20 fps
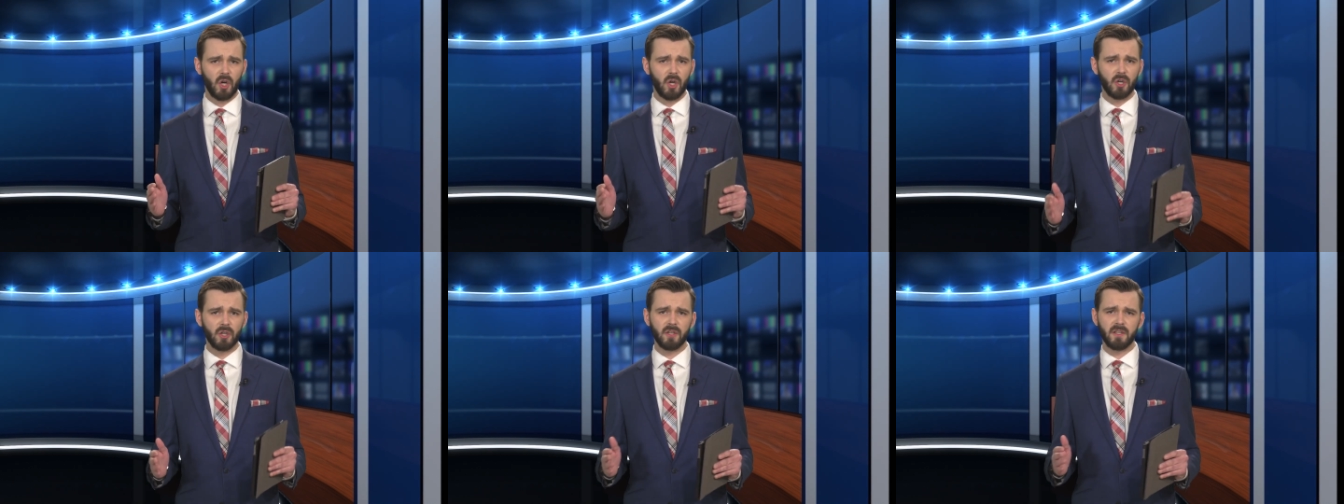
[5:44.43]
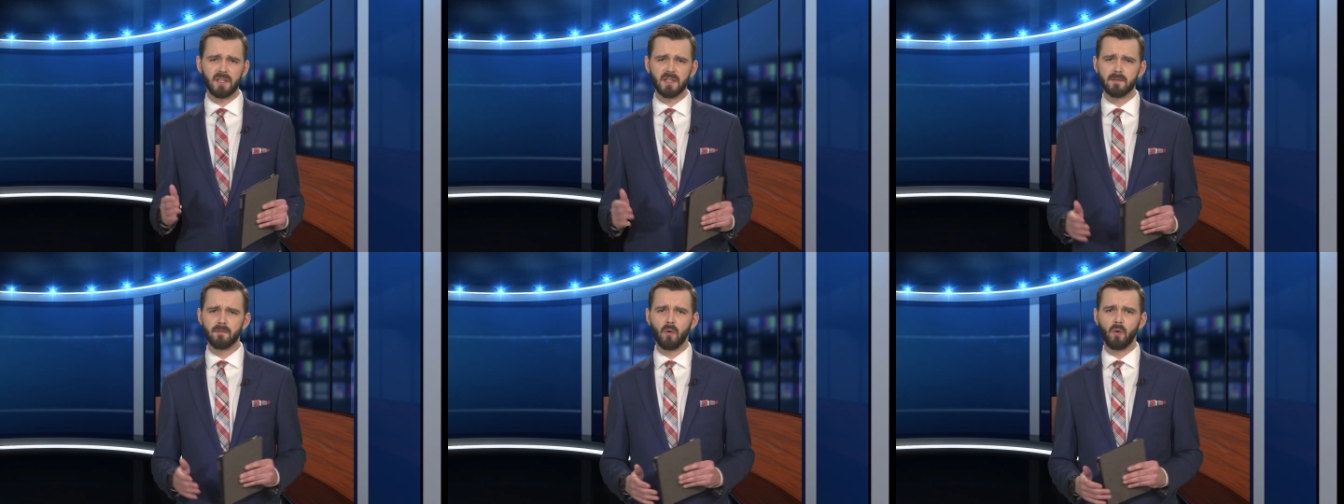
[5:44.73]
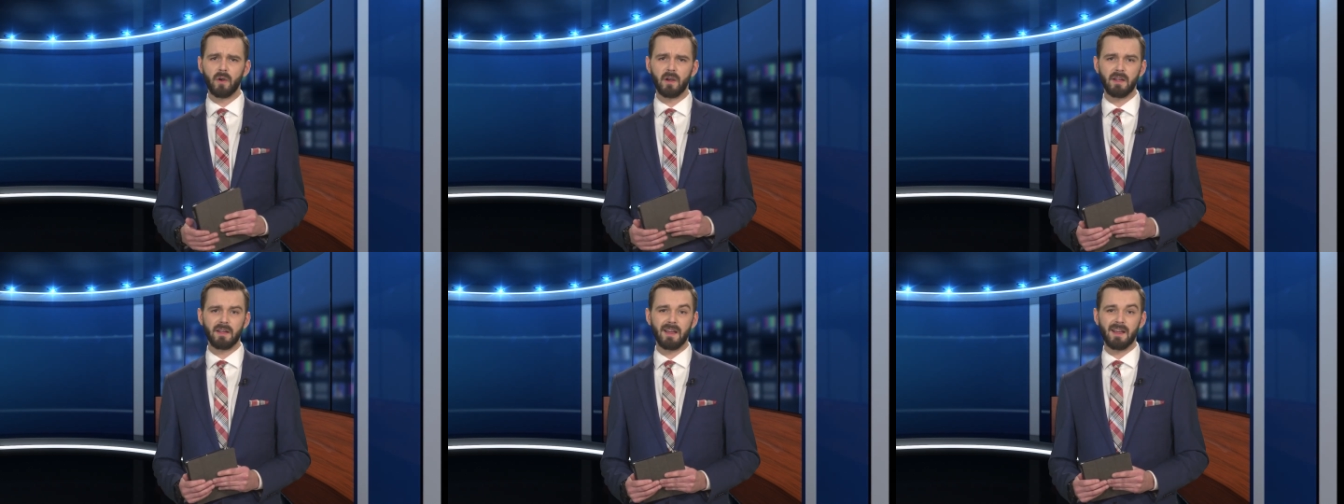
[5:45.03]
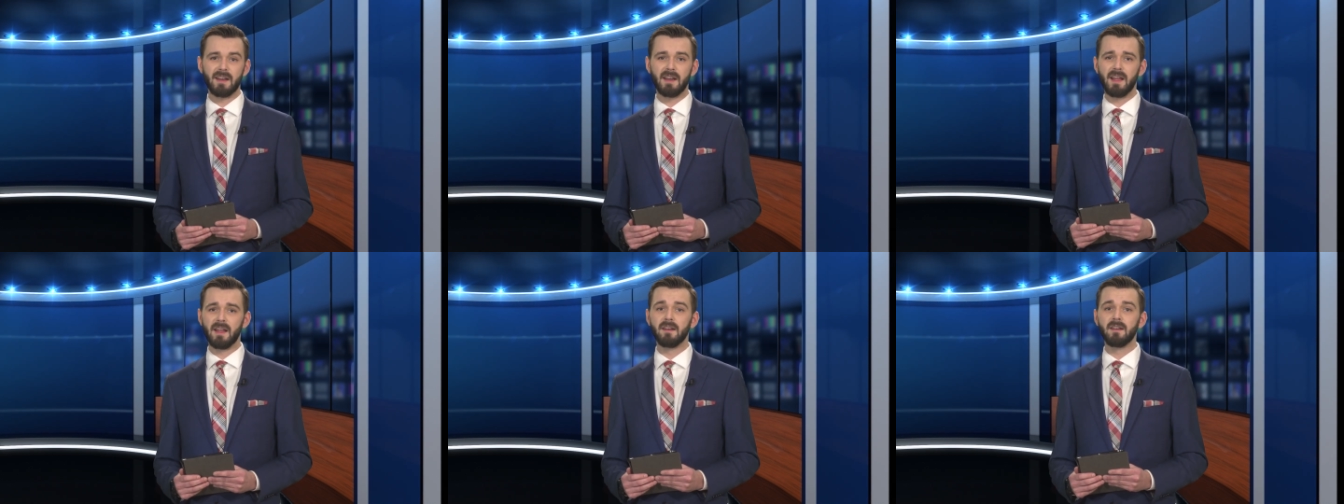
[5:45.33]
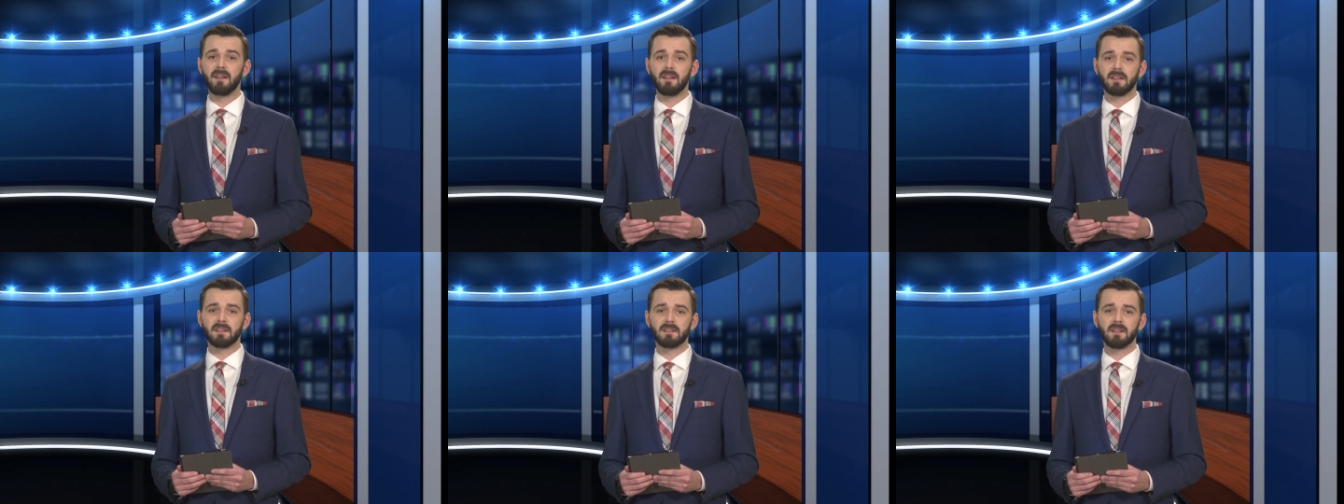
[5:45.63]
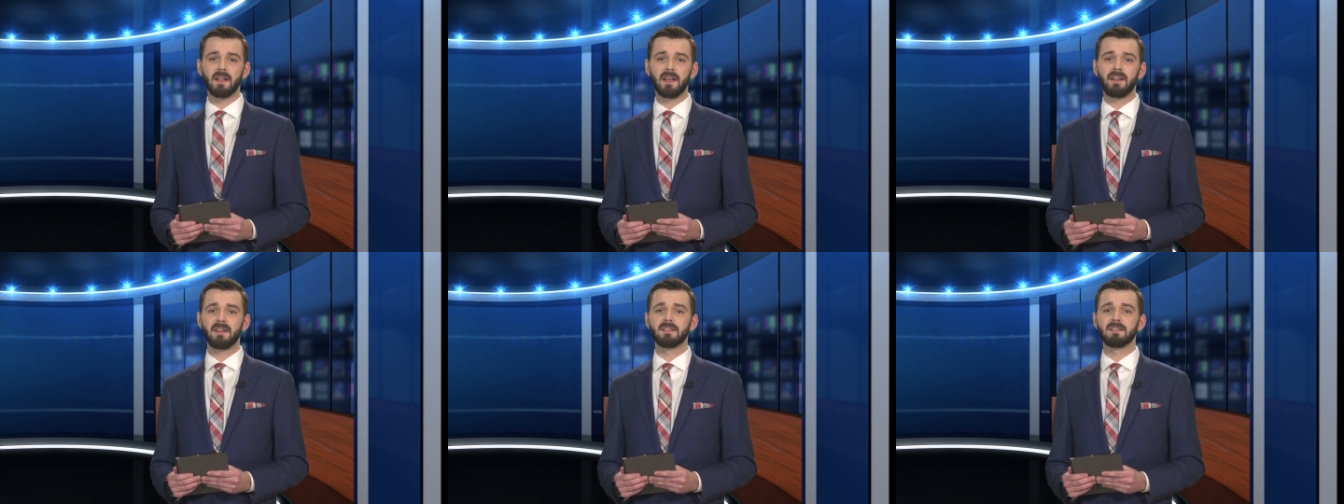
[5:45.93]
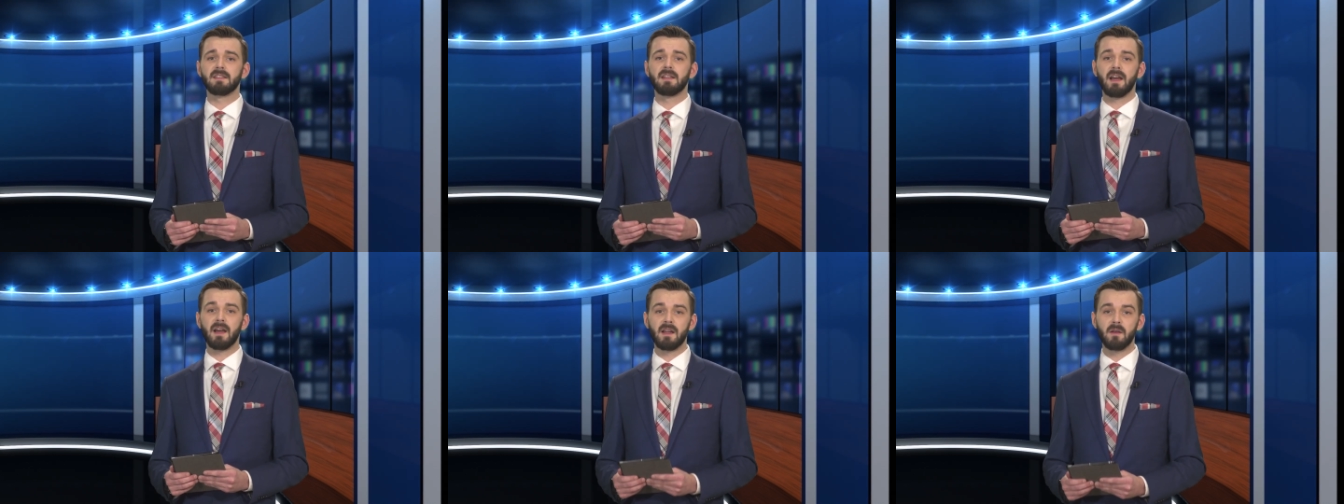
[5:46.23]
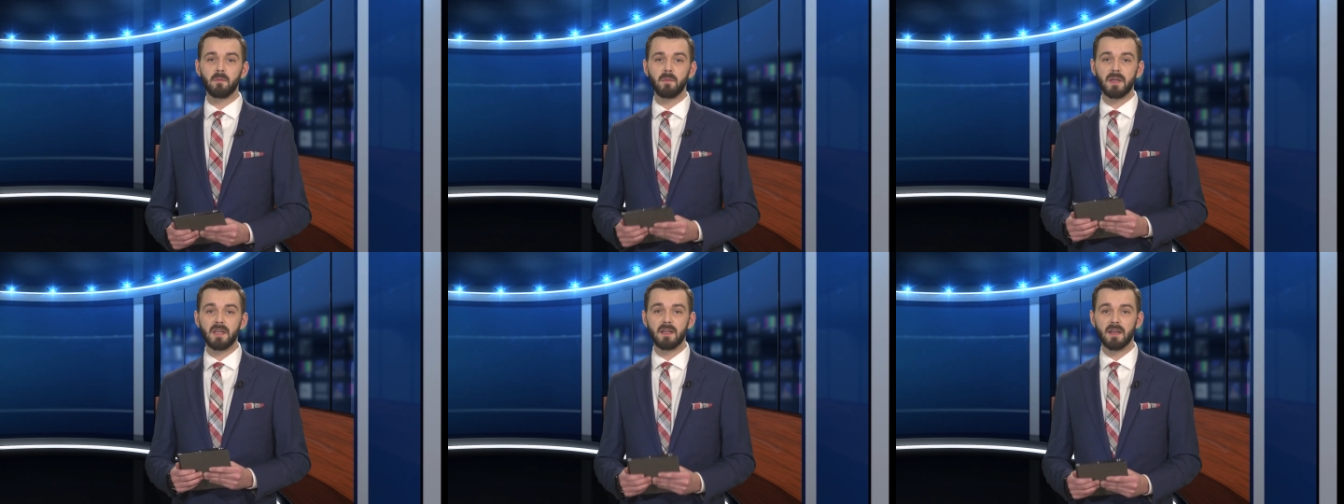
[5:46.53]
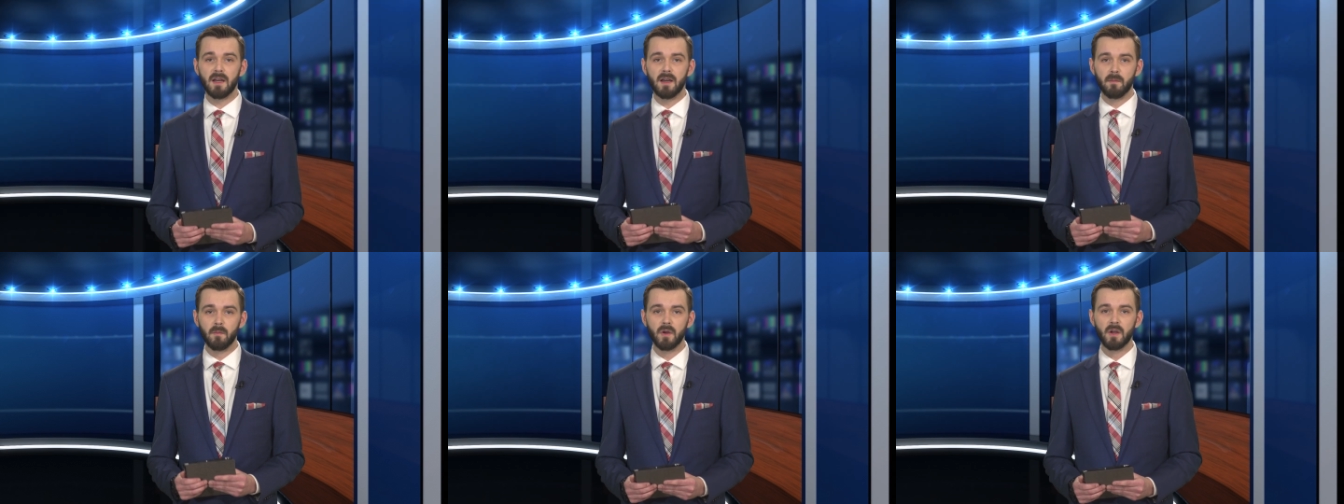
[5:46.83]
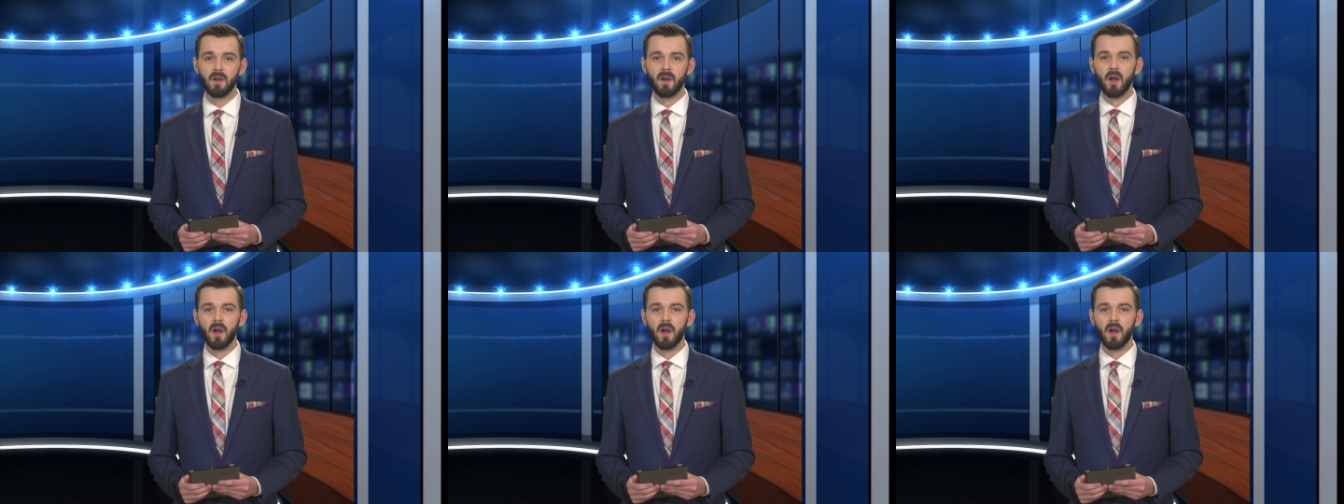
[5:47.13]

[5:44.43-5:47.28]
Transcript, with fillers: early in the morning and ending as late as 9 p.m.